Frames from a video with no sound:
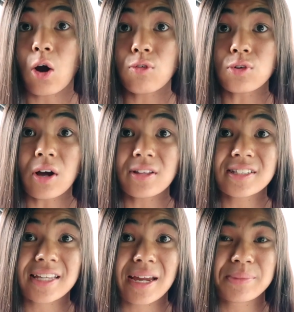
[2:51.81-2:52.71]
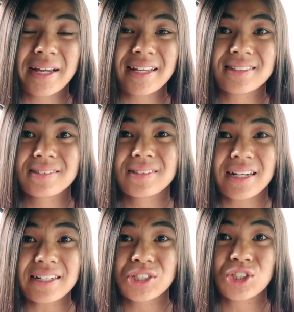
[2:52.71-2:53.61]
Overall, this camera has
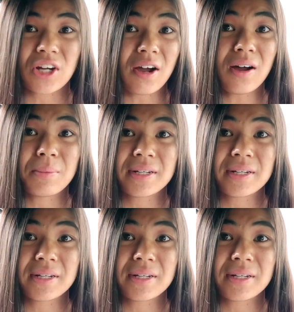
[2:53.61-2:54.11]
done its job,